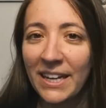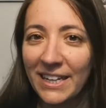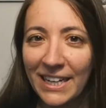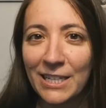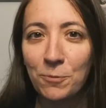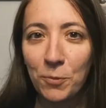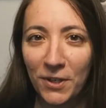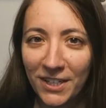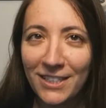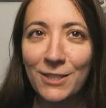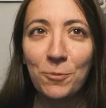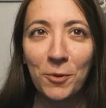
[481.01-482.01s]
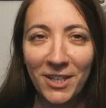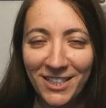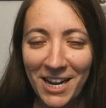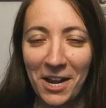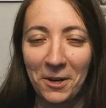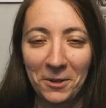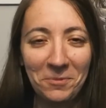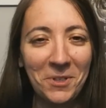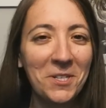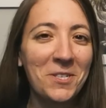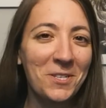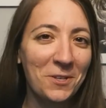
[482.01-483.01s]
yeah, it's pretty time
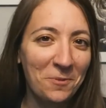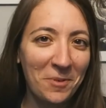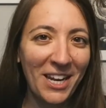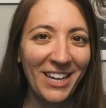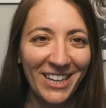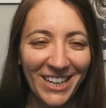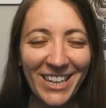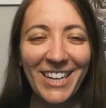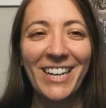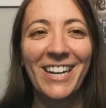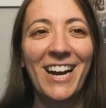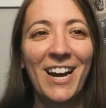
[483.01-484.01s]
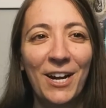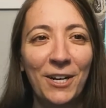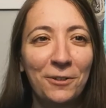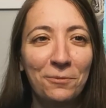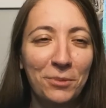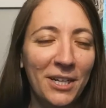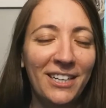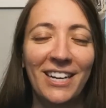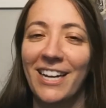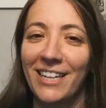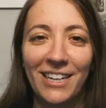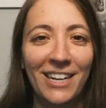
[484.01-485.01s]
consuming, but
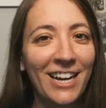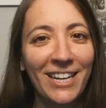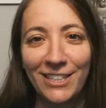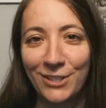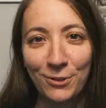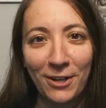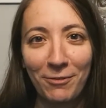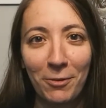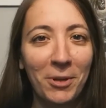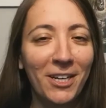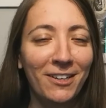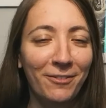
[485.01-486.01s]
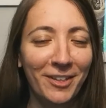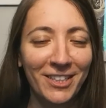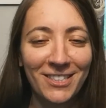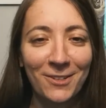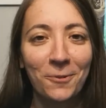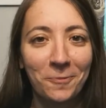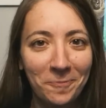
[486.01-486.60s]
I enjoy every minute of it. So.